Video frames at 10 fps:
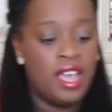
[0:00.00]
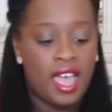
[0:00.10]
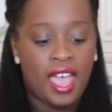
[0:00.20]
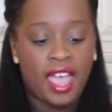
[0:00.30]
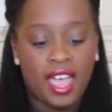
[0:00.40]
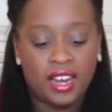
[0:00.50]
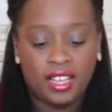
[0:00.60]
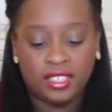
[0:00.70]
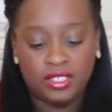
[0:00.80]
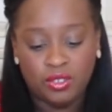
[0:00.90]
and
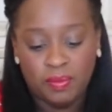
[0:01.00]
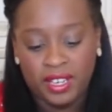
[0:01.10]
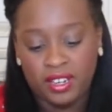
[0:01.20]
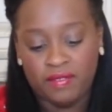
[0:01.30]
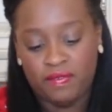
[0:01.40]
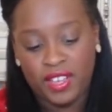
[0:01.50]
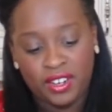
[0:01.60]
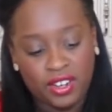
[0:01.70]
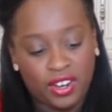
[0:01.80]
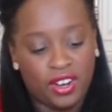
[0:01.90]
a little bit of
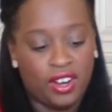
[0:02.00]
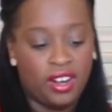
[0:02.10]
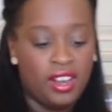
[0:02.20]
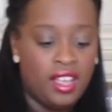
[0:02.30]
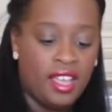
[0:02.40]
vinegar